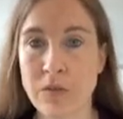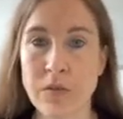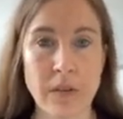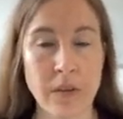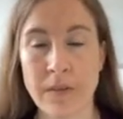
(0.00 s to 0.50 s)

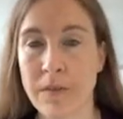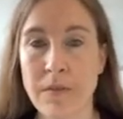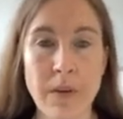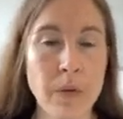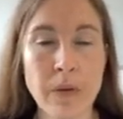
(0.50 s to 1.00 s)
kind of
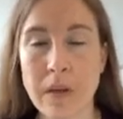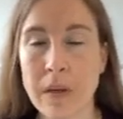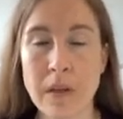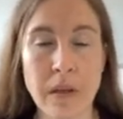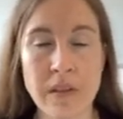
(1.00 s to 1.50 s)

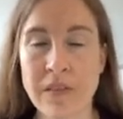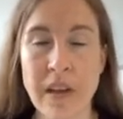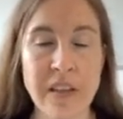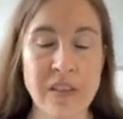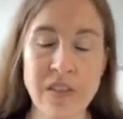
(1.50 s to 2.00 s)
invoking
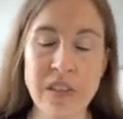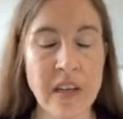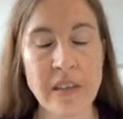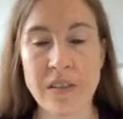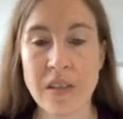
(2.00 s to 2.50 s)
Zen
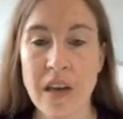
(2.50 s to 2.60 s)
states.